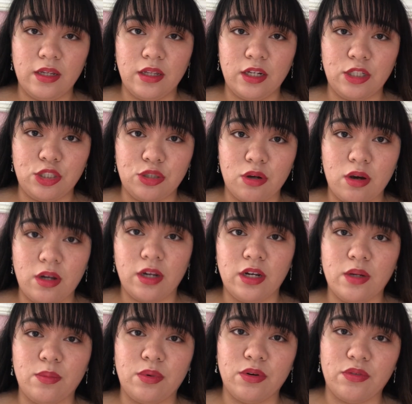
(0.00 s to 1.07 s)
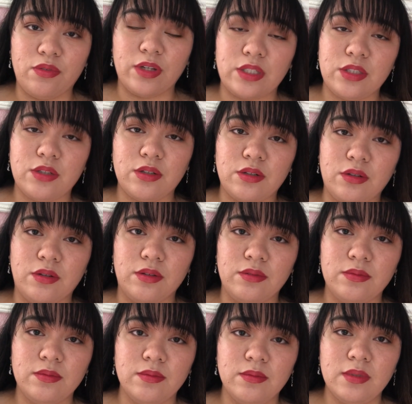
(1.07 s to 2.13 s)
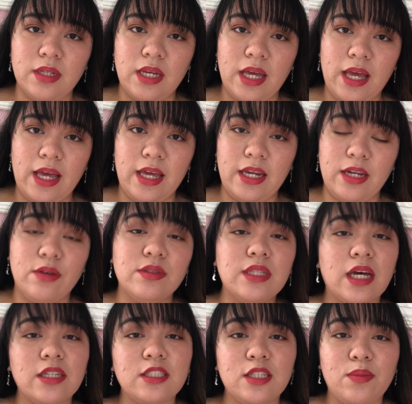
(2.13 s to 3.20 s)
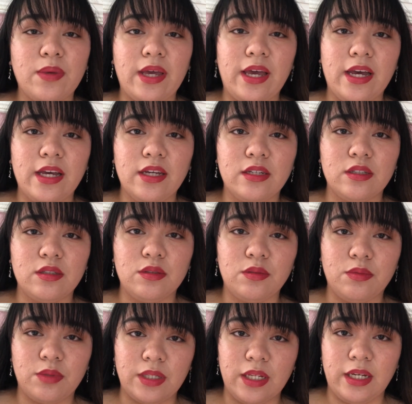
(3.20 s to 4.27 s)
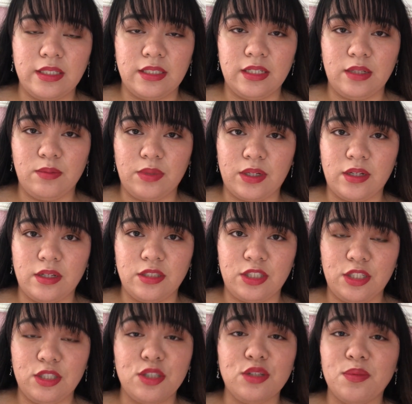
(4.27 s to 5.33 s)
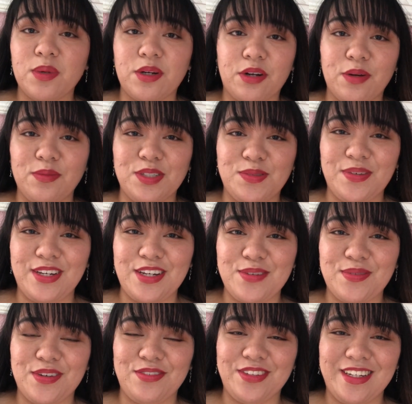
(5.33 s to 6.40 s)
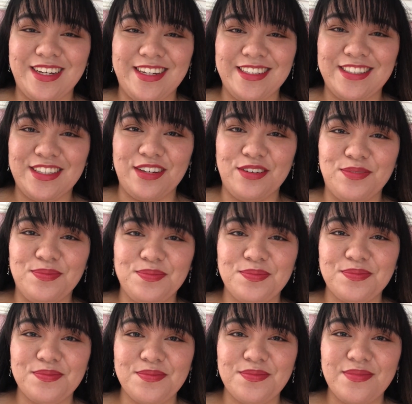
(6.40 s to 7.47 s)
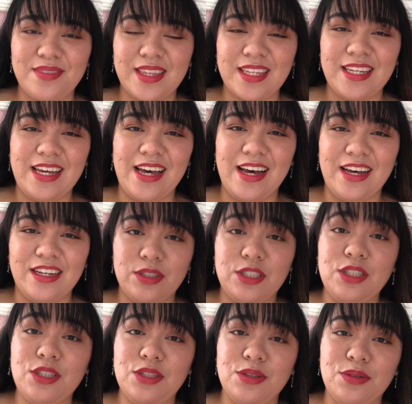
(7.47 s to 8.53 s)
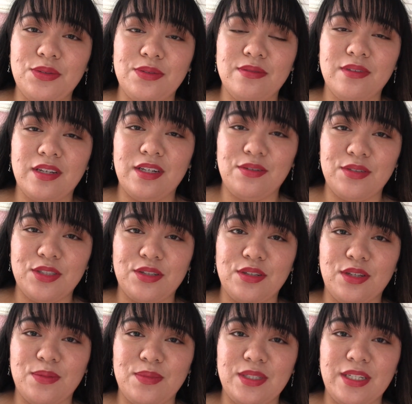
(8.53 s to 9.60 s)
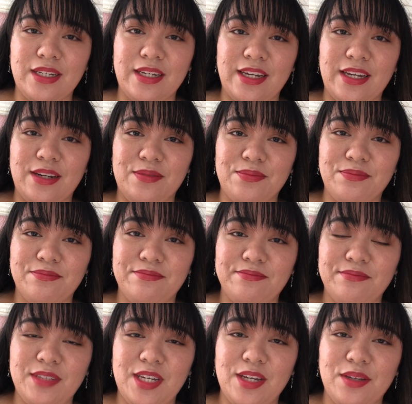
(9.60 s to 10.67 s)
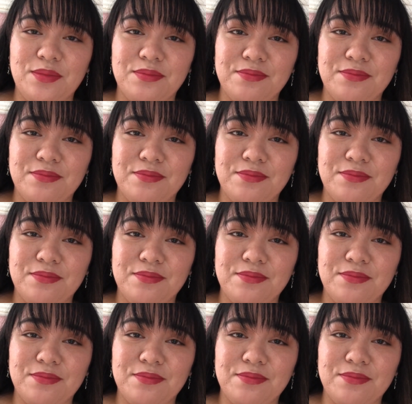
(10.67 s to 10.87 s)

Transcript: like drawn in a perfect circle. And it was actually my aunt who realized it because she used to do my grandma's makeup every day. So yeah, she knew that it was her lipstick, and yeah.